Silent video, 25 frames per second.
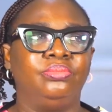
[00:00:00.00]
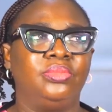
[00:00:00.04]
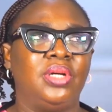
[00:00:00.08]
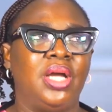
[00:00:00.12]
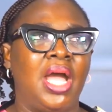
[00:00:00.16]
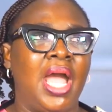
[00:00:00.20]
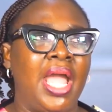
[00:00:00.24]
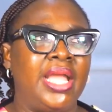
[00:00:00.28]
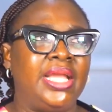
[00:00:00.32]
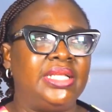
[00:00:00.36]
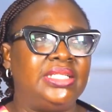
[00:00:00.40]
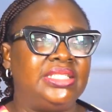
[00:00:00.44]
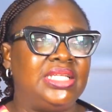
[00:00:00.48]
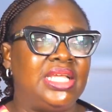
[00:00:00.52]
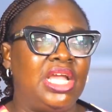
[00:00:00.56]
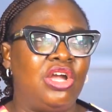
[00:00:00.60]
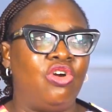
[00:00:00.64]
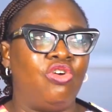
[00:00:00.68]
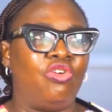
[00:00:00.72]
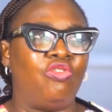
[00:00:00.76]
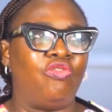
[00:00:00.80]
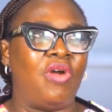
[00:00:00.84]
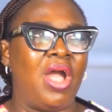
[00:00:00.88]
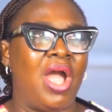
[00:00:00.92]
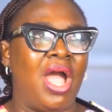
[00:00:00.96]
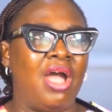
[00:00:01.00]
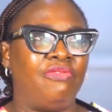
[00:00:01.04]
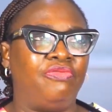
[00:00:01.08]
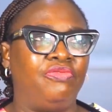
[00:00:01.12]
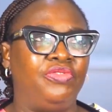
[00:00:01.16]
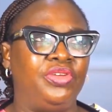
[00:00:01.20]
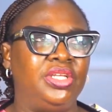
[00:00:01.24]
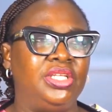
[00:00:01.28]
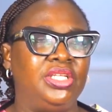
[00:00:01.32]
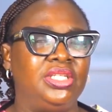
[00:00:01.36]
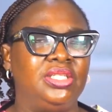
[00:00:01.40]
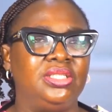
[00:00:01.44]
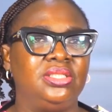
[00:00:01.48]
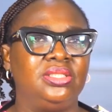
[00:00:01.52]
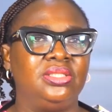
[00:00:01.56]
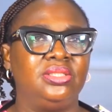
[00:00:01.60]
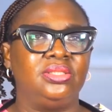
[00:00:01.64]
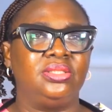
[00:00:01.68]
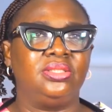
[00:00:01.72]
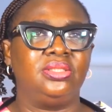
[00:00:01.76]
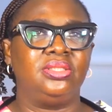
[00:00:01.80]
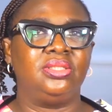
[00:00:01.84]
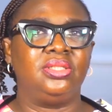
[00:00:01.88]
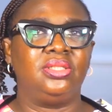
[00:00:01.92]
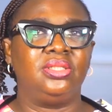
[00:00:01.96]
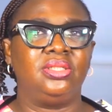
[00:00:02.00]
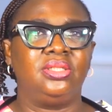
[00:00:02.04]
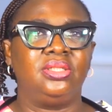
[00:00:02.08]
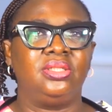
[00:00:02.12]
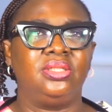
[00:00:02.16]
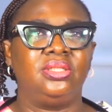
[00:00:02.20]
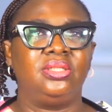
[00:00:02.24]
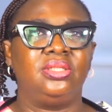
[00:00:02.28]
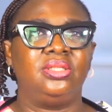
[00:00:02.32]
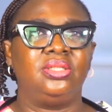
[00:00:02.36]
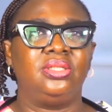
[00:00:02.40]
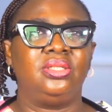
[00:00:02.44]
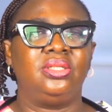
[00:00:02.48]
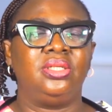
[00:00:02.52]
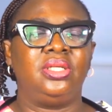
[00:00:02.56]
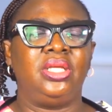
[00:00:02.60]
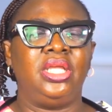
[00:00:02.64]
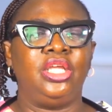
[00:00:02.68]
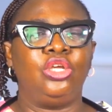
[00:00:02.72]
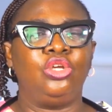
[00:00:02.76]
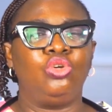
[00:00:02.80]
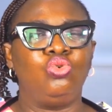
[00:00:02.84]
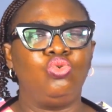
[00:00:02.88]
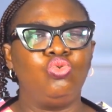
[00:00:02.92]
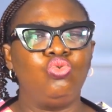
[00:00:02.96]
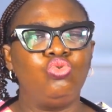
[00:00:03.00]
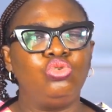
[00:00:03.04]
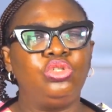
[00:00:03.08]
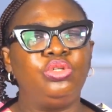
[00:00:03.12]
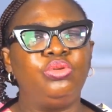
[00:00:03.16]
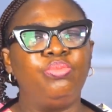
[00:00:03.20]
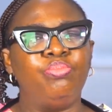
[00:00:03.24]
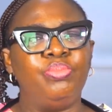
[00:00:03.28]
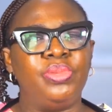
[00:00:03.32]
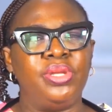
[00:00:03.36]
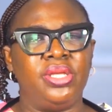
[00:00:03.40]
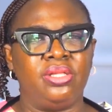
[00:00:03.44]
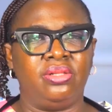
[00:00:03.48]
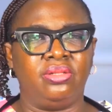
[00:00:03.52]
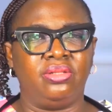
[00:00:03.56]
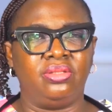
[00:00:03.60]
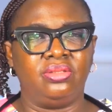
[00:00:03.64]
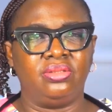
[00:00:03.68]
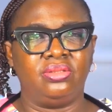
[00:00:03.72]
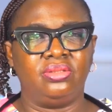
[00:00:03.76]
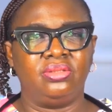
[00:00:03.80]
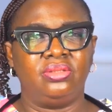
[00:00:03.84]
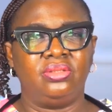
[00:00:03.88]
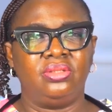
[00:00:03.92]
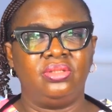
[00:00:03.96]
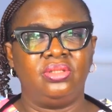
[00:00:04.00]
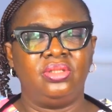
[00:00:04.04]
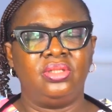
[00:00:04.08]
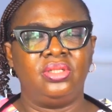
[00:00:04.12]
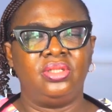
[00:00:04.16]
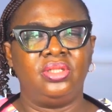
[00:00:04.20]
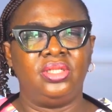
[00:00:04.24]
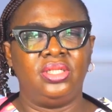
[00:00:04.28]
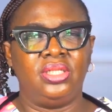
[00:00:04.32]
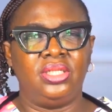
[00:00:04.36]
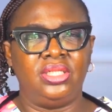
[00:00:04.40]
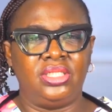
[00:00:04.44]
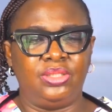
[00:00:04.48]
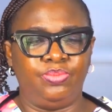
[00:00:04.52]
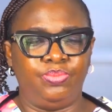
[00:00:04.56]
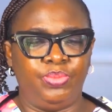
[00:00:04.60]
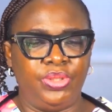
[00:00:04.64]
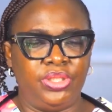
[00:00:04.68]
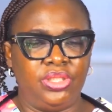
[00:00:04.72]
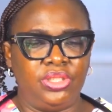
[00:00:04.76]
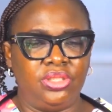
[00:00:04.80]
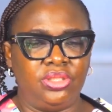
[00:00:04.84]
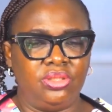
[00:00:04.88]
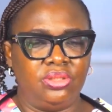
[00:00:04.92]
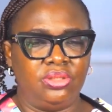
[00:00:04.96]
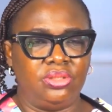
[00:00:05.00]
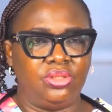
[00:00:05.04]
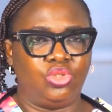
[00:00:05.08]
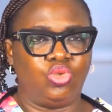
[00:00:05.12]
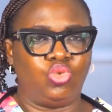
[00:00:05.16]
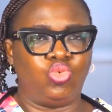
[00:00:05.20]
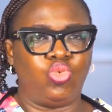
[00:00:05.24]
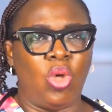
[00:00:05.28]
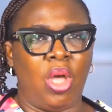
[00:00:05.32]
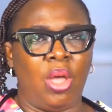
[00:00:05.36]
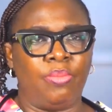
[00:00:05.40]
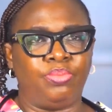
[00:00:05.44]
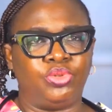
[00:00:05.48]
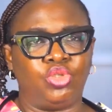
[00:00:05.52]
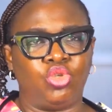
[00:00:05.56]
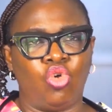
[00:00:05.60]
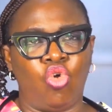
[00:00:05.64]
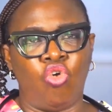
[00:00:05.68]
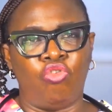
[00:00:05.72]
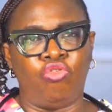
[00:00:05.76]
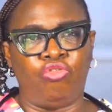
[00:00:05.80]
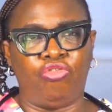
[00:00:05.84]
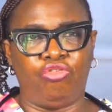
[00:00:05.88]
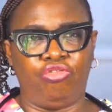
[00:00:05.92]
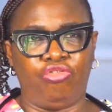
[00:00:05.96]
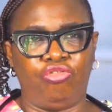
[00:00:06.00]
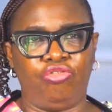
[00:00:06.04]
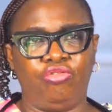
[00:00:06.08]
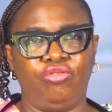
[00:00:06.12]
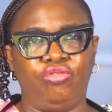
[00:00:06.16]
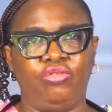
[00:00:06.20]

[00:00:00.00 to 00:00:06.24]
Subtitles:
idea of having a good meal is being swapped off,